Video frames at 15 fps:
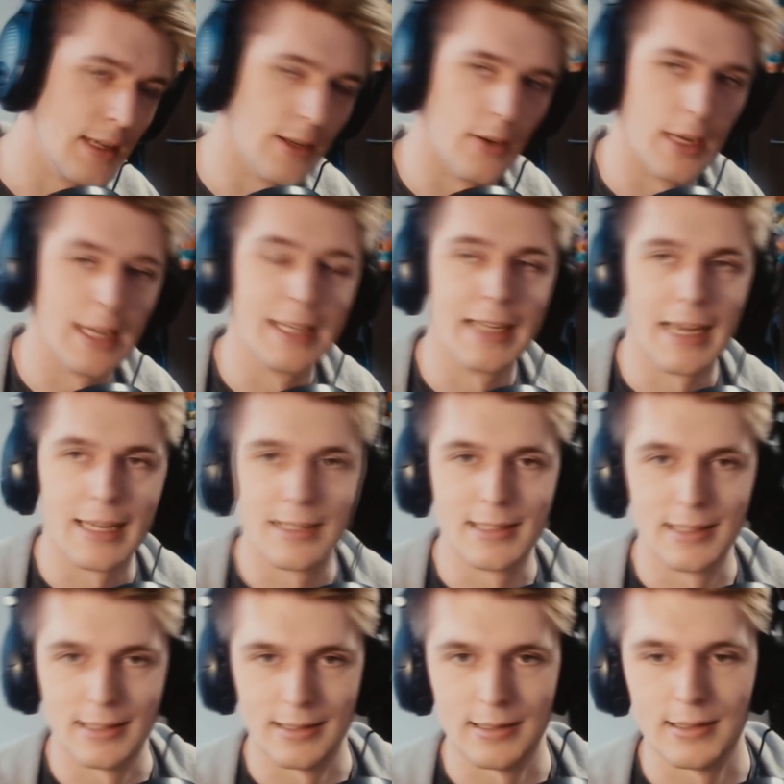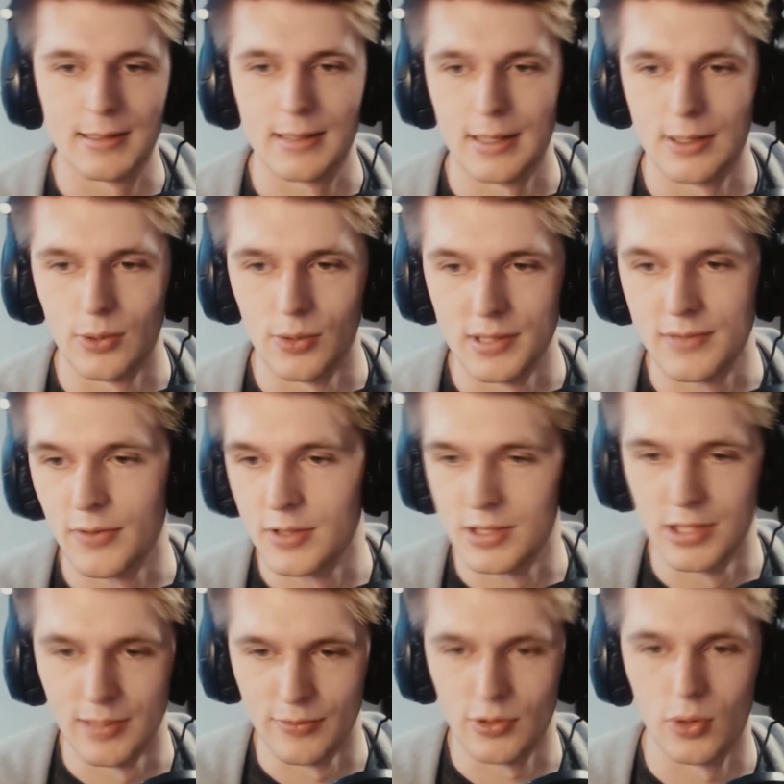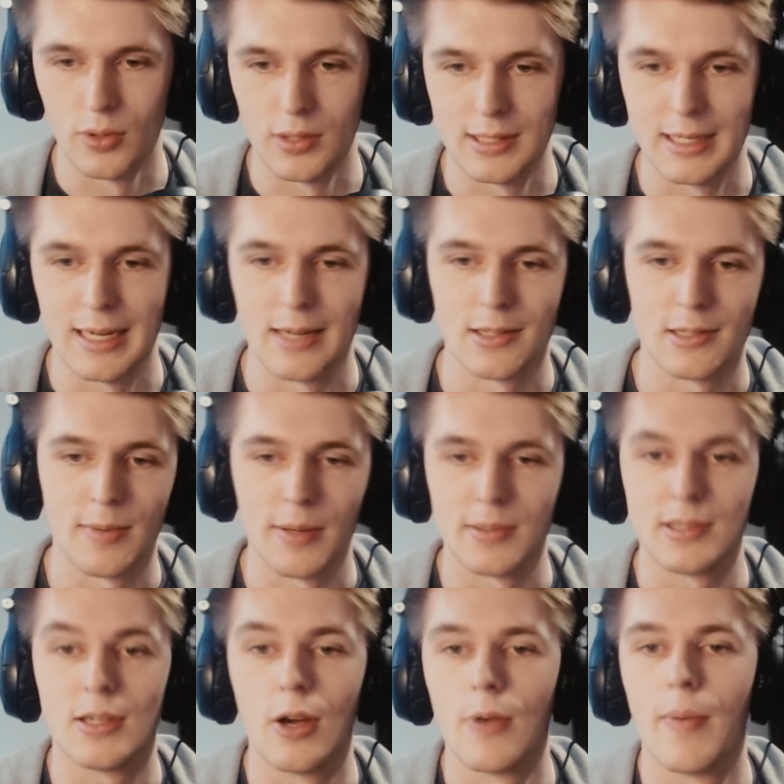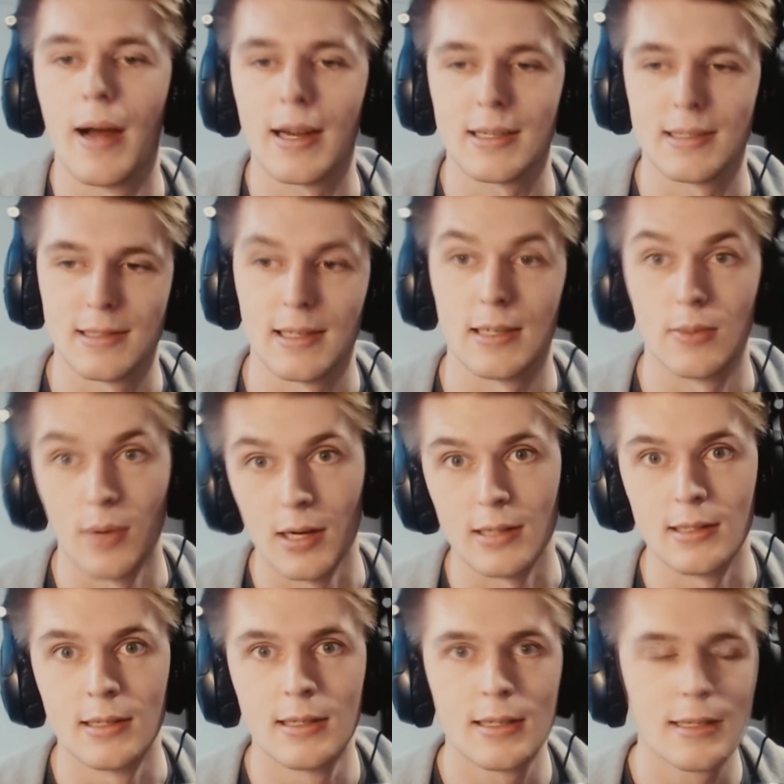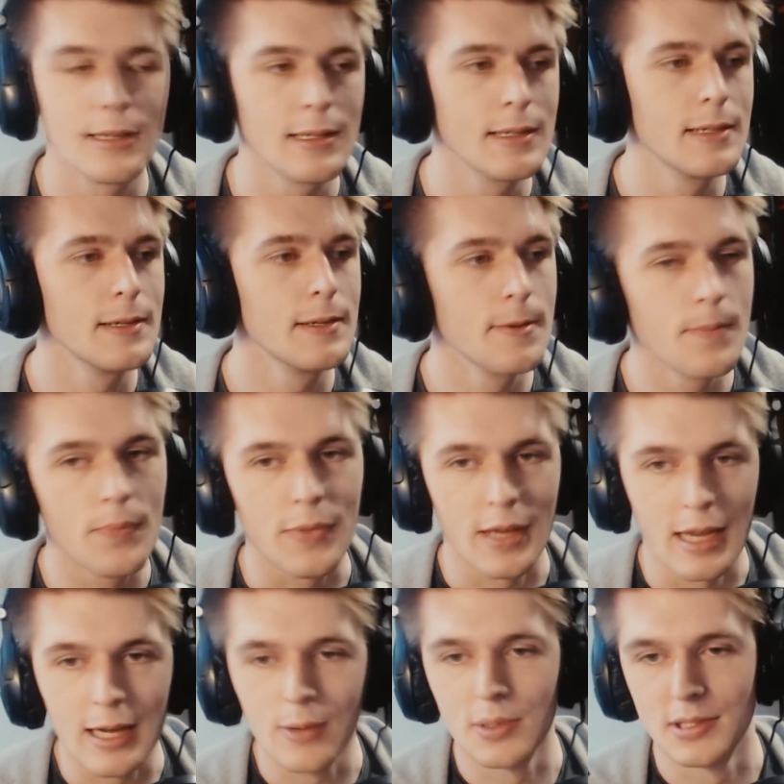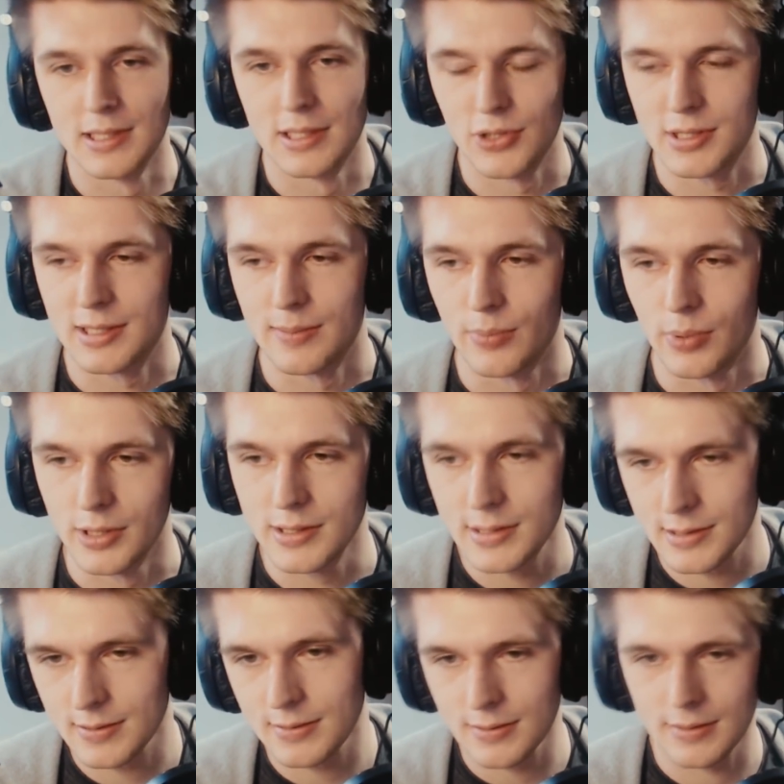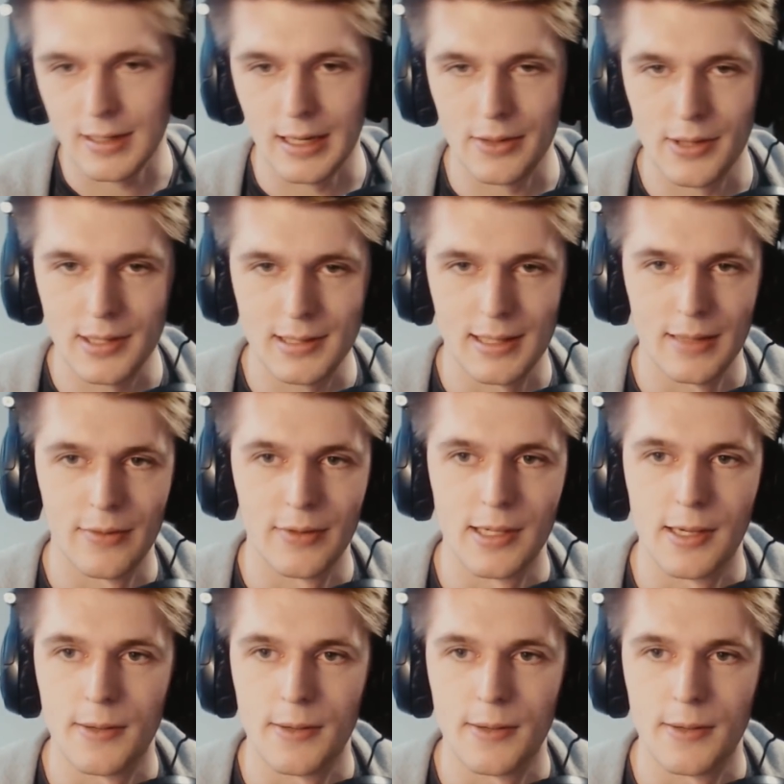in editing and all this footage I'm recording now, to be able to go back and say, well, here was an interesting point, add this to the video.